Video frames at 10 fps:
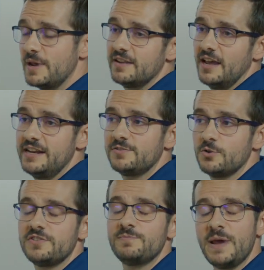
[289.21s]
any
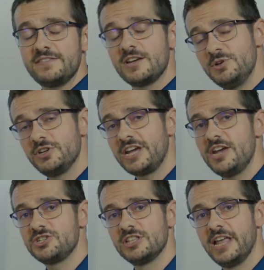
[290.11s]
sort of space
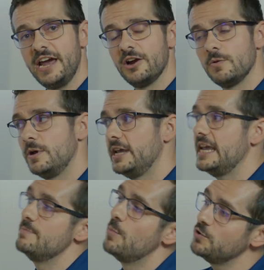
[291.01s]
communication layer
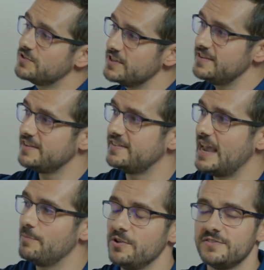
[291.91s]
in most of these
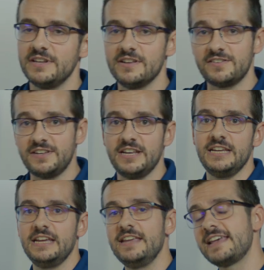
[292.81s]
examples in a
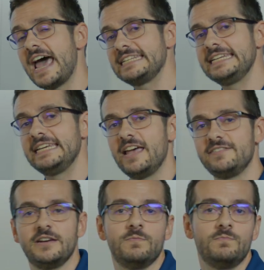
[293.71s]
city is acting
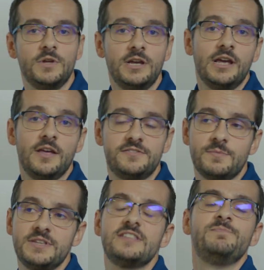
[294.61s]
as
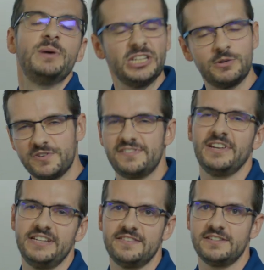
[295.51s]
something that's building
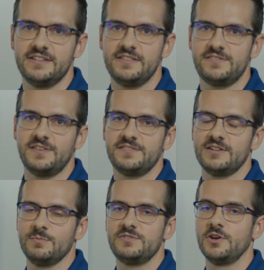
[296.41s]
resilience into the
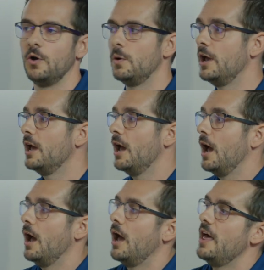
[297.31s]
system. So
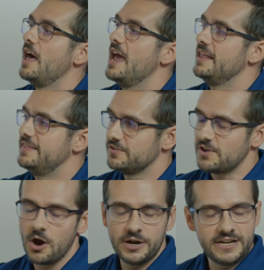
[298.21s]

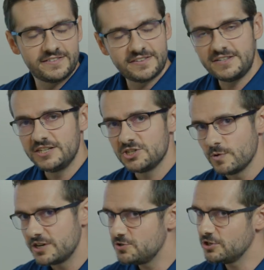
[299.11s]
there's already existing
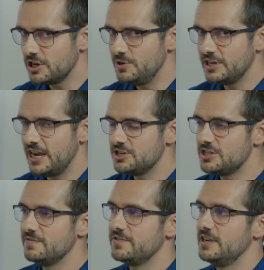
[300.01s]
terrestrial
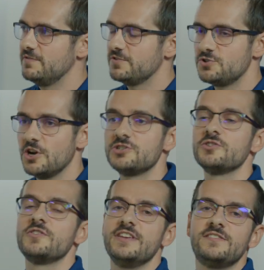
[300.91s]
communication
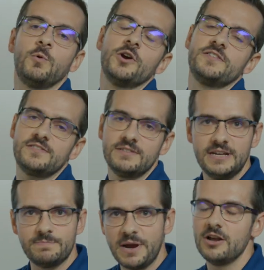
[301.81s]
infrastructure. This works
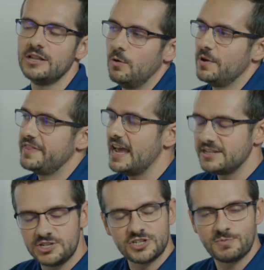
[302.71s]
in parallel with
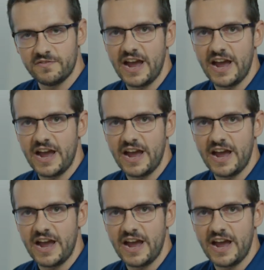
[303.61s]
that to just